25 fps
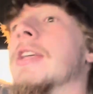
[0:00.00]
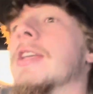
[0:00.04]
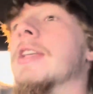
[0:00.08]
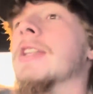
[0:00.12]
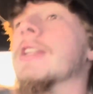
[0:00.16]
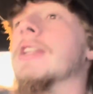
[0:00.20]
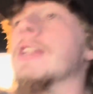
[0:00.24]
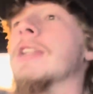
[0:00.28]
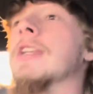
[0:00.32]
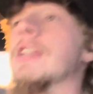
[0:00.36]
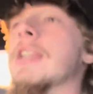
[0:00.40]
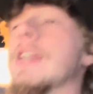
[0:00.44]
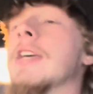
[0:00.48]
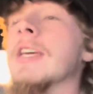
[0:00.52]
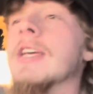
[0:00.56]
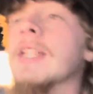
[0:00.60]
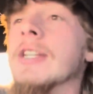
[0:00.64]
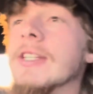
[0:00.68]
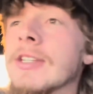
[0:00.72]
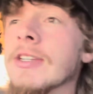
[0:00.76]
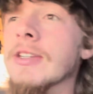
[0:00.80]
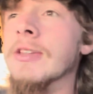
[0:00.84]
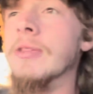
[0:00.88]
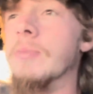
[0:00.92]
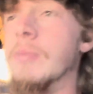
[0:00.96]
and head
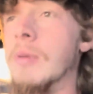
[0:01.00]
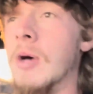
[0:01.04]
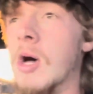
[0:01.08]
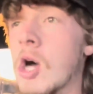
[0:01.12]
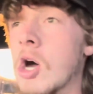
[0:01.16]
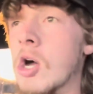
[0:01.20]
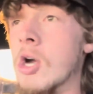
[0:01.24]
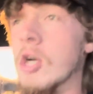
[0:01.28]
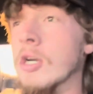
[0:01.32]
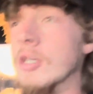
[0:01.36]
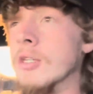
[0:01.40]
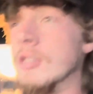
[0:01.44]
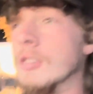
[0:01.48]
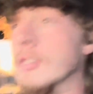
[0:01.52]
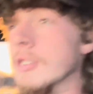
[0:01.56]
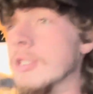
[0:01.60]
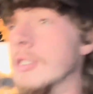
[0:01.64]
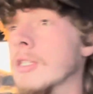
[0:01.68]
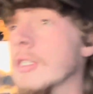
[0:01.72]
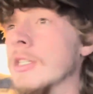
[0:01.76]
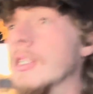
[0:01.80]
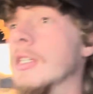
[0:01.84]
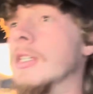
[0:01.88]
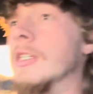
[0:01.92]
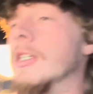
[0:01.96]
to the barn
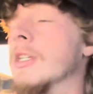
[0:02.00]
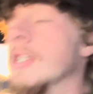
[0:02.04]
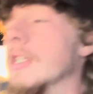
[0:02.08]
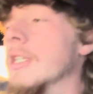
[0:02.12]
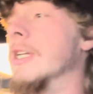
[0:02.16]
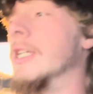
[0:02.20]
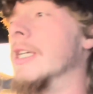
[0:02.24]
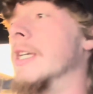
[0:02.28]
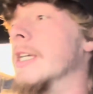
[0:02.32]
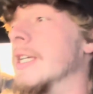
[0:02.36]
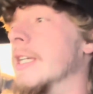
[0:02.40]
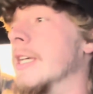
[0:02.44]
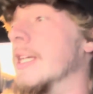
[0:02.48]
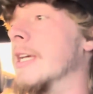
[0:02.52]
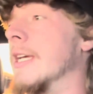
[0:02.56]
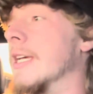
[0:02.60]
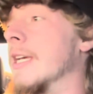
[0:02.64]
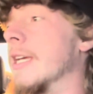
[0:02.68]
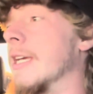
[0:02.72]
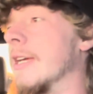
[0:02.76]
and